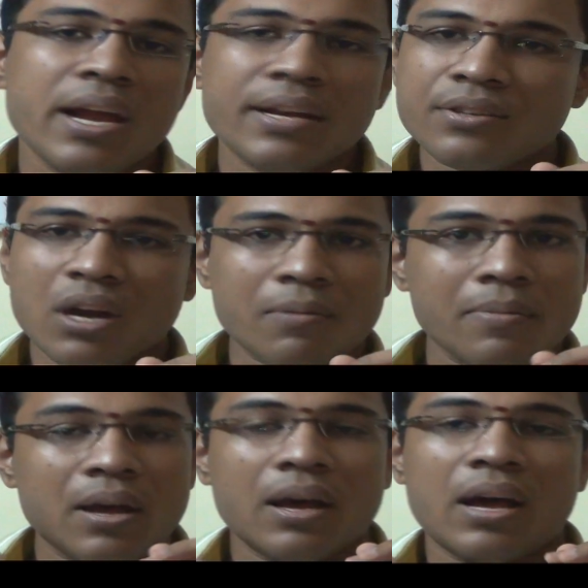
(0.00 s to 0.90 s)
It's
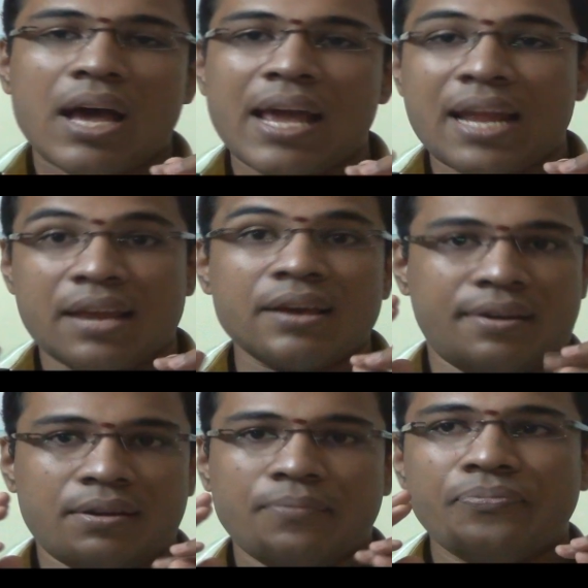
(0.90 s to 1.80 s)
not an
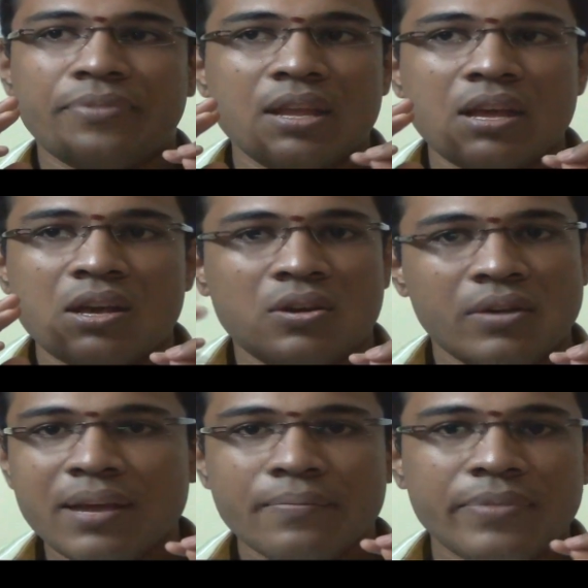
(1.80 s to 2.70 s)
error.
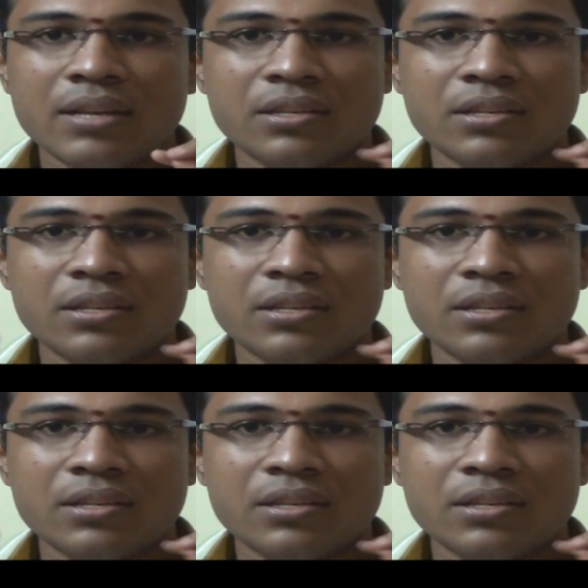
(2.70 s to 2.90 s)
Okay,